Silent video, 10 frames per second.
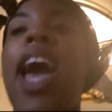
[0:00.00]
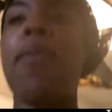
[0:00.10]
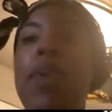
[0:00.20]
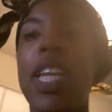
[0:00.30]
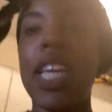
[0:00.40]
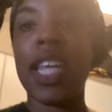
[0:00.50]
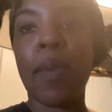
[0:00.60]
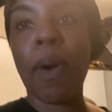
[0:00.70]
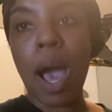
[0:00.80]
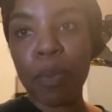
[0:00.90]
have been
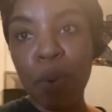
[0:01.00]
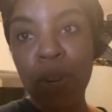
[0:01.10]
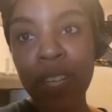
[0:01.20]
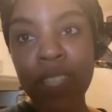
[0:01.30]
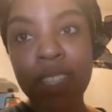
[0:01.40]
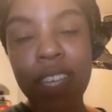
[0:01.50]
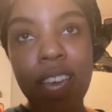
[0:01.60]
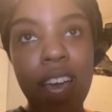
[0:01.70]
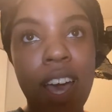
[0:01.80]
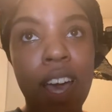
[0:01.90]
eating popcorn
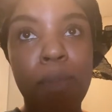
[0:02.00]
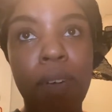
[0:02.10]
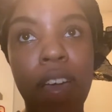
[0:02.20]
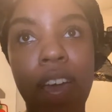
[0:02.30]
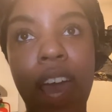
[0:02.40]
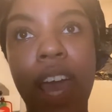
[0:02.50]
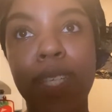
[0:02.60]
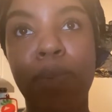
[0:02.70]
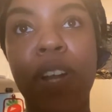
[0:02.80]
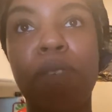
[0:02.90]

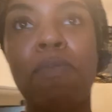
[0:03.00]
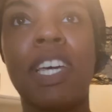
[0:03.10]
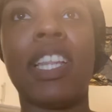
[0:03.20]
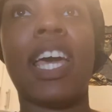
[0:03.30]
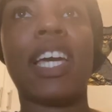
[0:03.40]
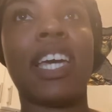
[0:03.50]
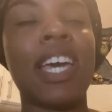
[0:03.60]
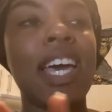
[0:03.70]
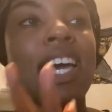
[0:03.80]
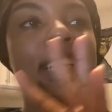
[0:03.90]
as part of my like
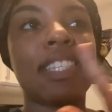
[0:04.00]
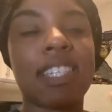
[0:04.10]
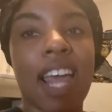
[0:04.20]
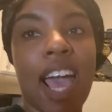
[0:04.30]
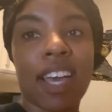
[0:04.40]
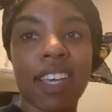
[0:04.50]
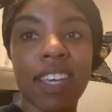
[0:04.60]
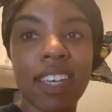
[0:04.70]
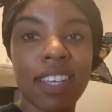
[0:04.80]
snack